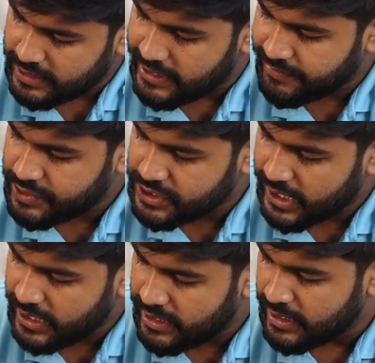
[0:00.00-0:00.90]
left
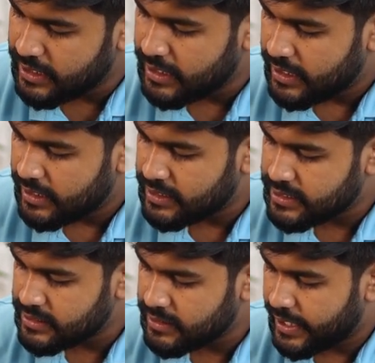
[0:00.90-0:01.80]
child,
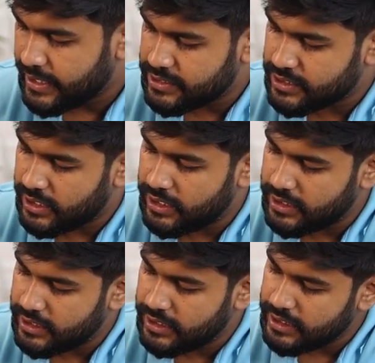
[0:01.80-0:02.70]
this is right child.
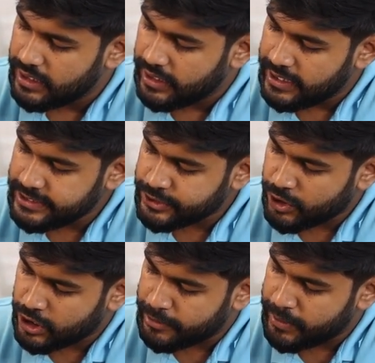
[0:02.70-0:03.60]
Let's
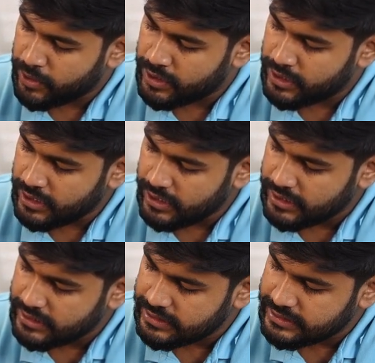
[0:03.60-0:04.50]
talk about the
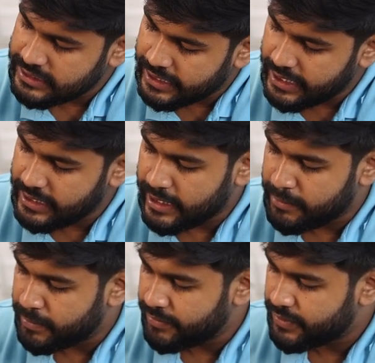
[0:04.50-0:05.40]
second
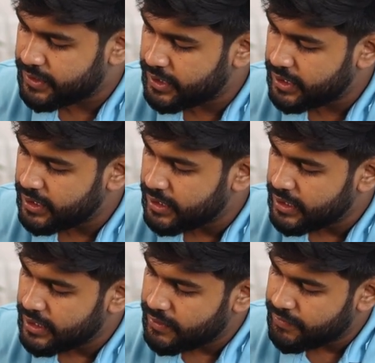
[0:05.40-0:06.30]
type of tree,
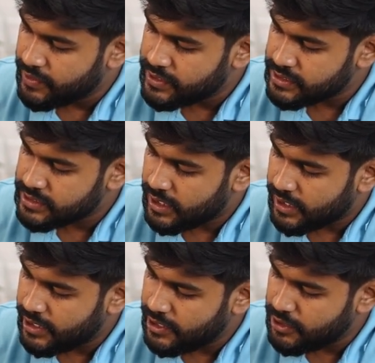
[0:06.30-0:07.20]
which is
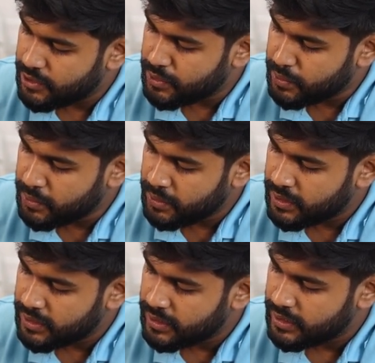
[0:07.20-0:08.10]
again
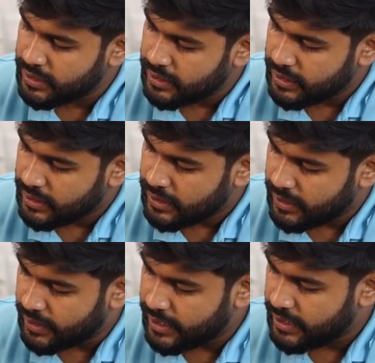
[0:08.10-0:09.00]
root.
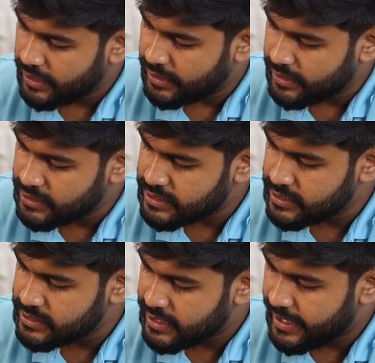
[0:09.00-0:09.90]
Okay, this
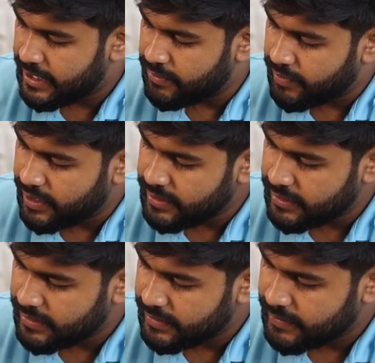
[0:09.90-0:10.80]
is L1,
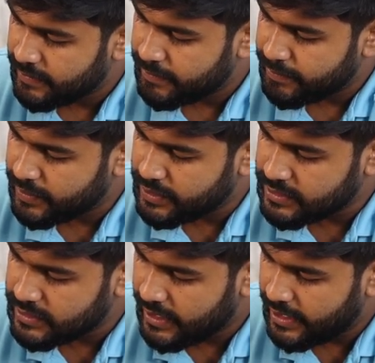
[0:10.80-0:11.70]
this
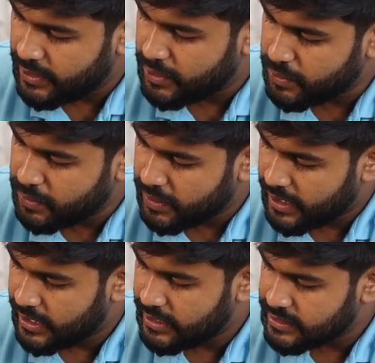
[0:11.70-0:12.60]
is L2,
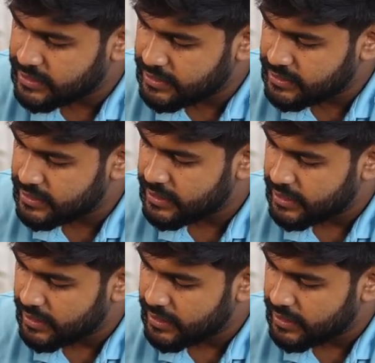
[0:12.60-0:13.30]
and this is